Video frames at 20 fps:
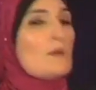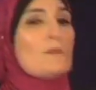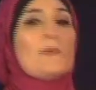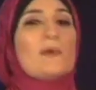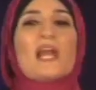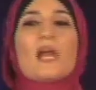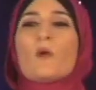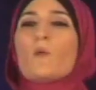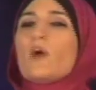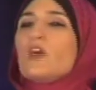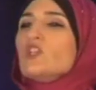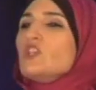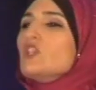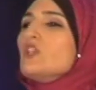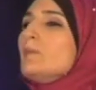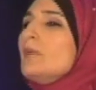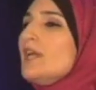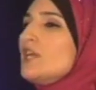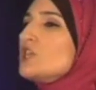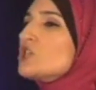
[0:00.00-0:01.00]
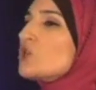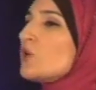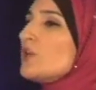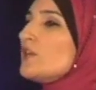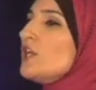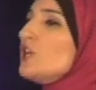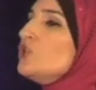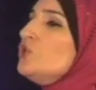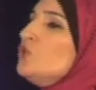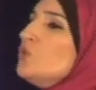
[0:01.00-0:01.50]
But I want you to make sure
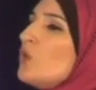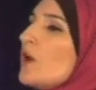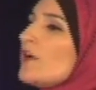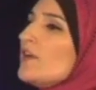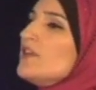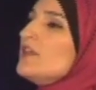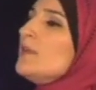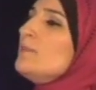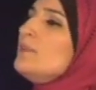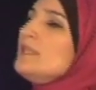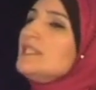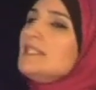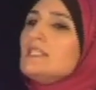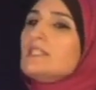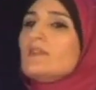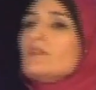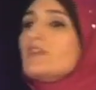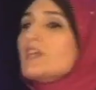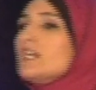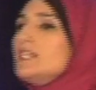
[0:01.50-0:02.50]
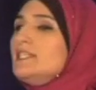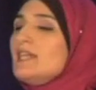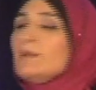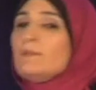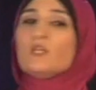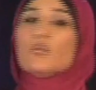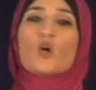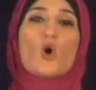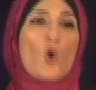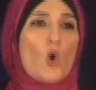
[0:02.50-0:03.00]
that you are in the business of
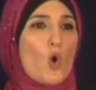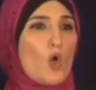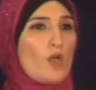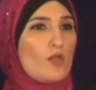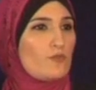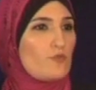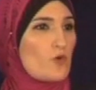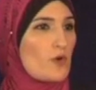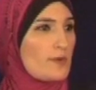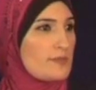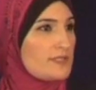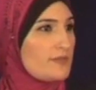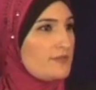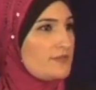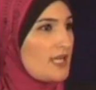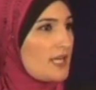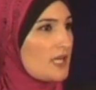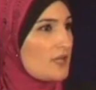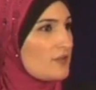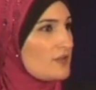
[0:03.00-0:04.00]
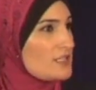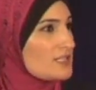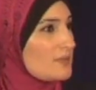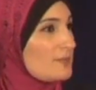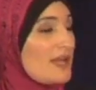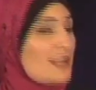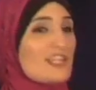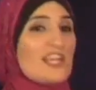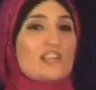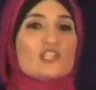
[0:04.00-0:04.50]
condemning all forms of terrorism
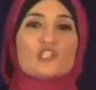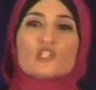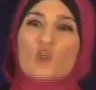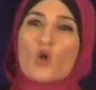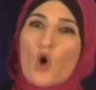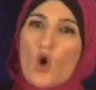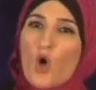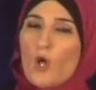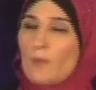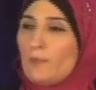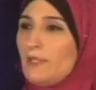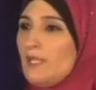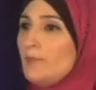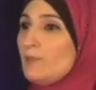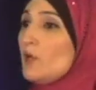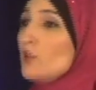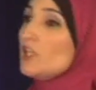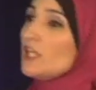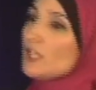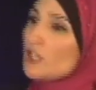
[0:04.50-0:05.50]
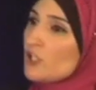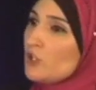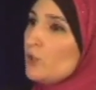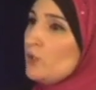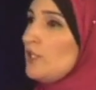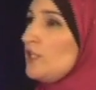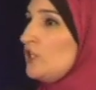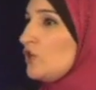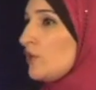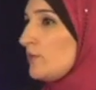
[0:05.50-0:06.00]
against all people,
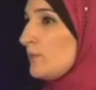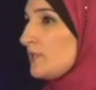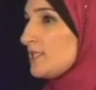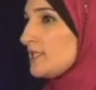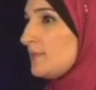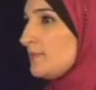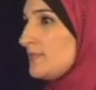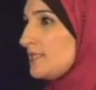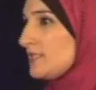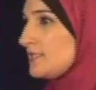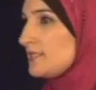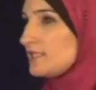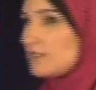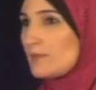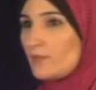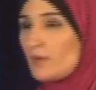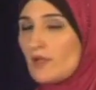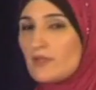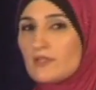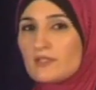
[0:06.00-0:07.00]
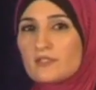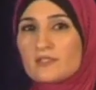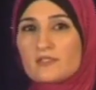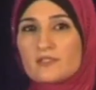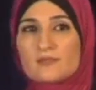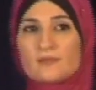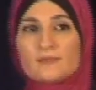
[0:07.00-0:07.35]
including your Muslim sisters and brothers.